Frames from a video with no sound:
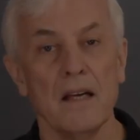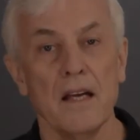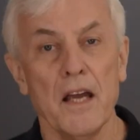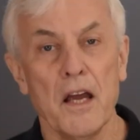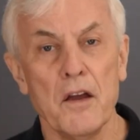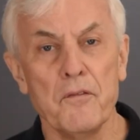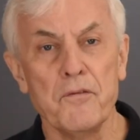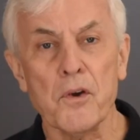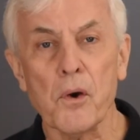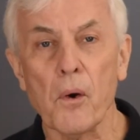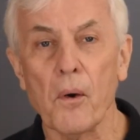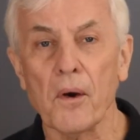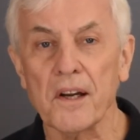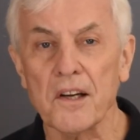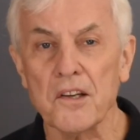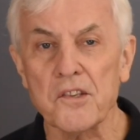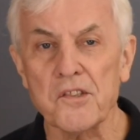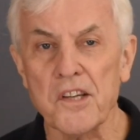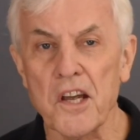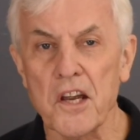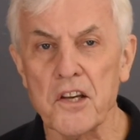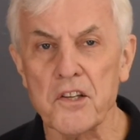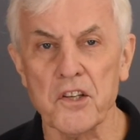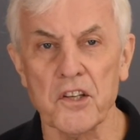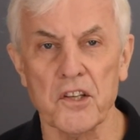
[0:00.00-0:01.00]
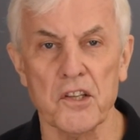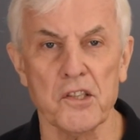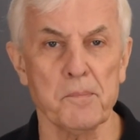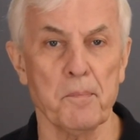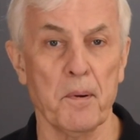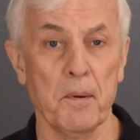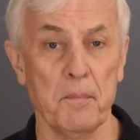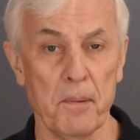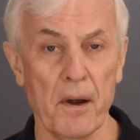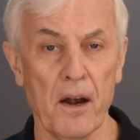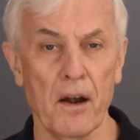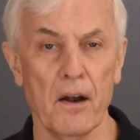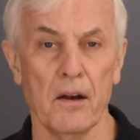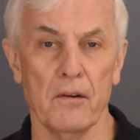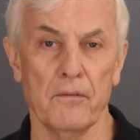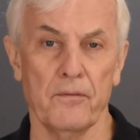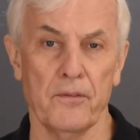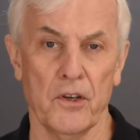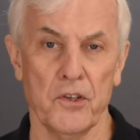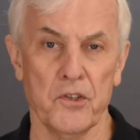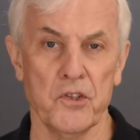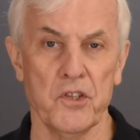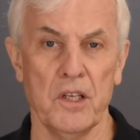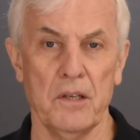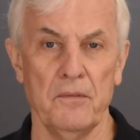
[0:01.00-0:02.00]
If your organization is preparing
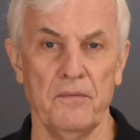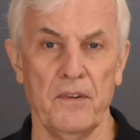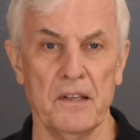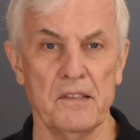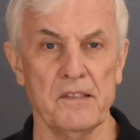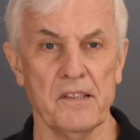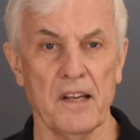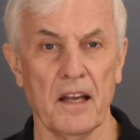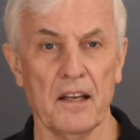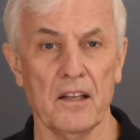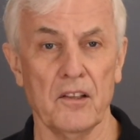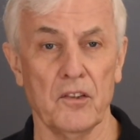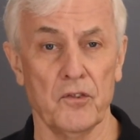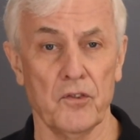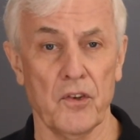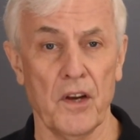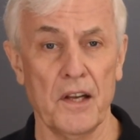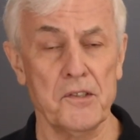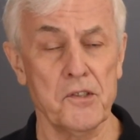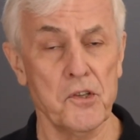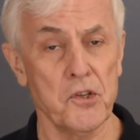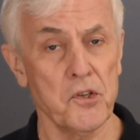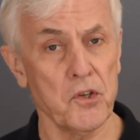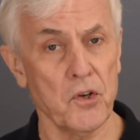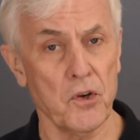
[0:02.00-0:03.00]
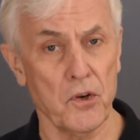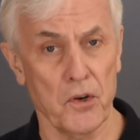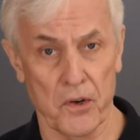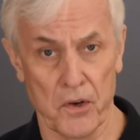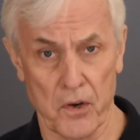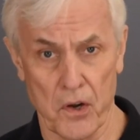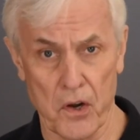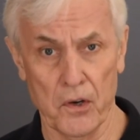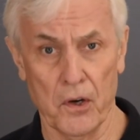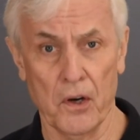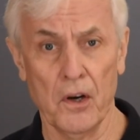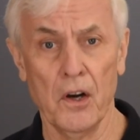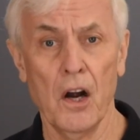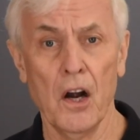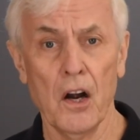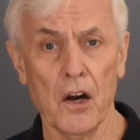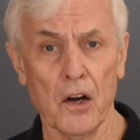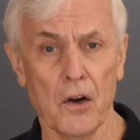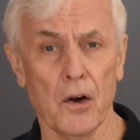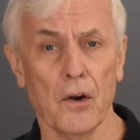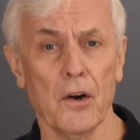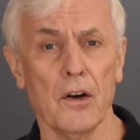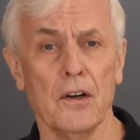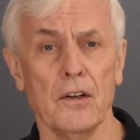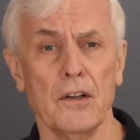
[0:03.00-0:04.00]
for a chief executive transition or you're
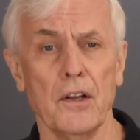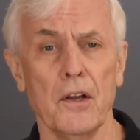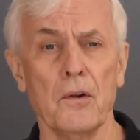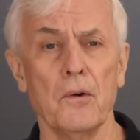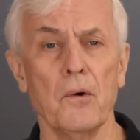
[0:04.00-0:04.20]
currently